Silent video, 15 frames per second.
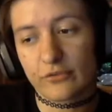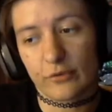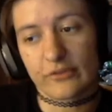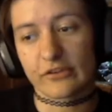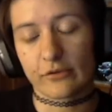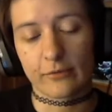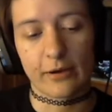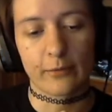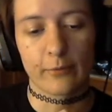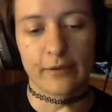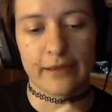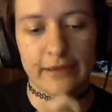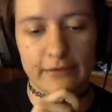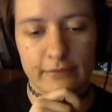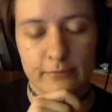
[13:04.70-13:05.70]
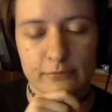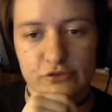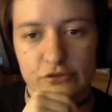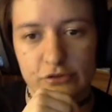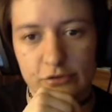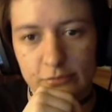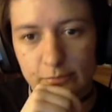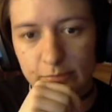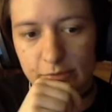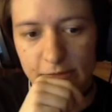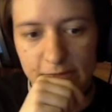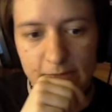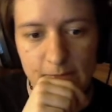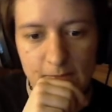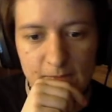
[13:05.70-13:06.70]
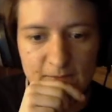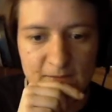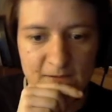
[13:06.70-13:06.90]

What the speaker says: This wasn't the right way, I'm sure, but.